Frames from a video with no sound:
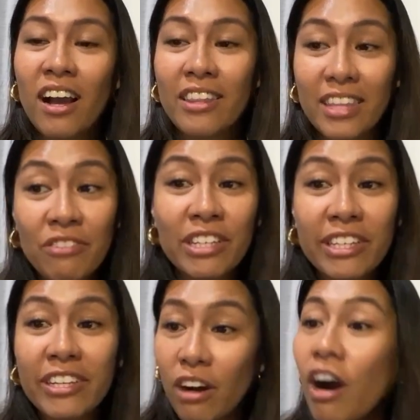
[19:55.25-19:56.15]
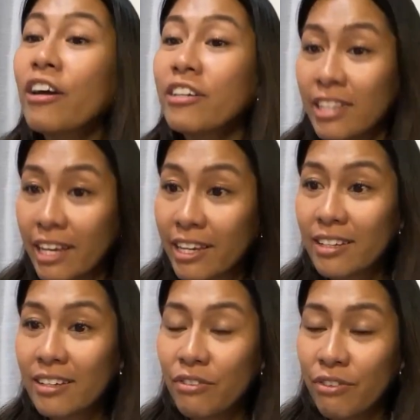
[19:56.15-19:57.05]
they really are
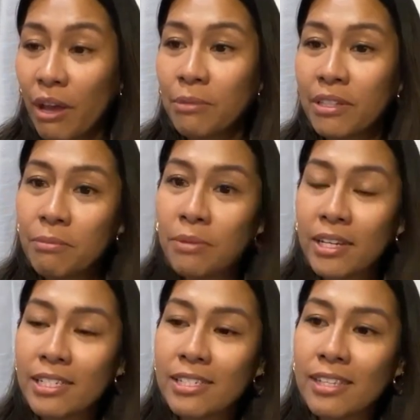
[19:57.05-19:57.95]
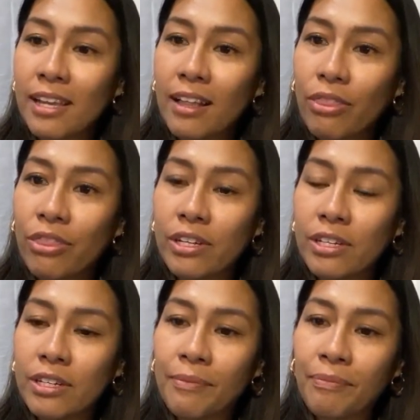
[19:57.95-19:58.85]
like family because
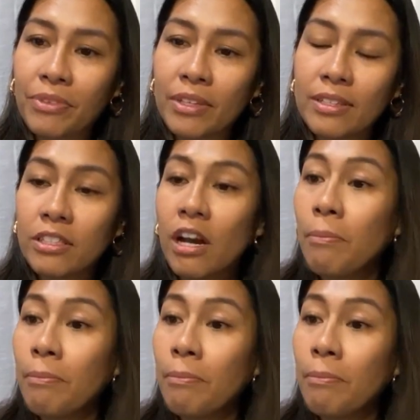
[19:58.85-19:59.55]
the top